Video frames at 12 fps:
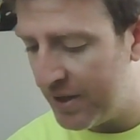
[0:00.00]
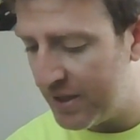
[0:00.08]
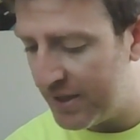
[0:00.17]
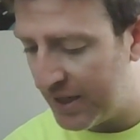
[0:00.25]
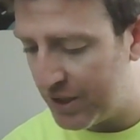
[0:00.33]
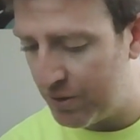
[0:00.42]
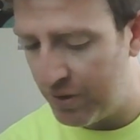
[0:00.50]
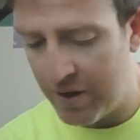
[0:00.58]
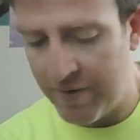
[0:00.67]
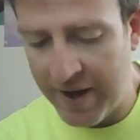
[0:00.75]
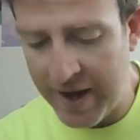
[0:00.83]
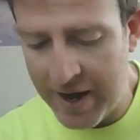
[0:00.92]
in the
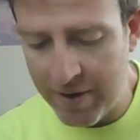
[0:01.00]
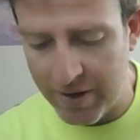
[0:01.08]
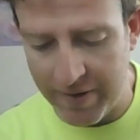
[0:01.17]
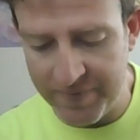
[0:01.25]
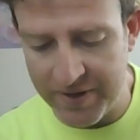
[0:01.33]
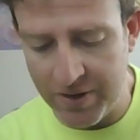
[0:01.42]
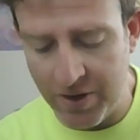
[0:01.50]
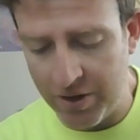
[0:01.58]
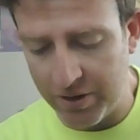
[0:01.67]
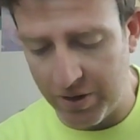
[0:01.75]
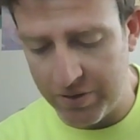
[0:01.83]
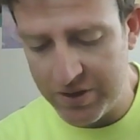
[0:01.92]
sanctuary of Hera in
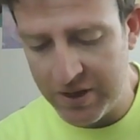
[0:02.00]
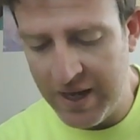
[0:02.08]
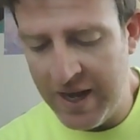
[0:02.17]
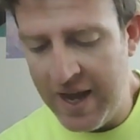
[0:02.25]
Argos